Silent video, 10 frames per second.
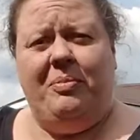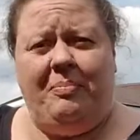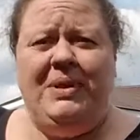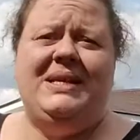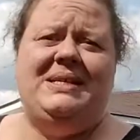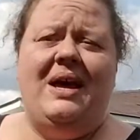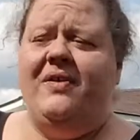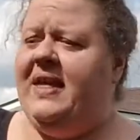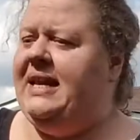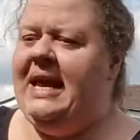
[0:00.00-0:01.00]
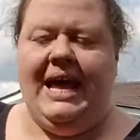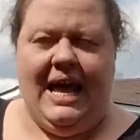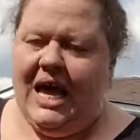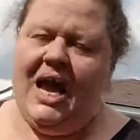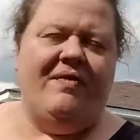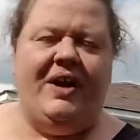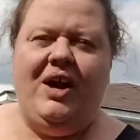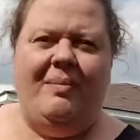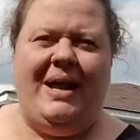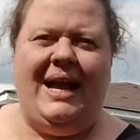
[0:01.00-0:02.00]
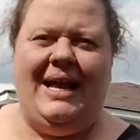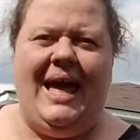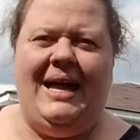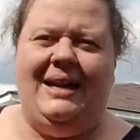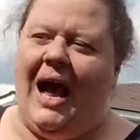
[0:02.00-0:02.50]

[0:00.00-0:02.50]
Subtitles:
But please know that every comment I get,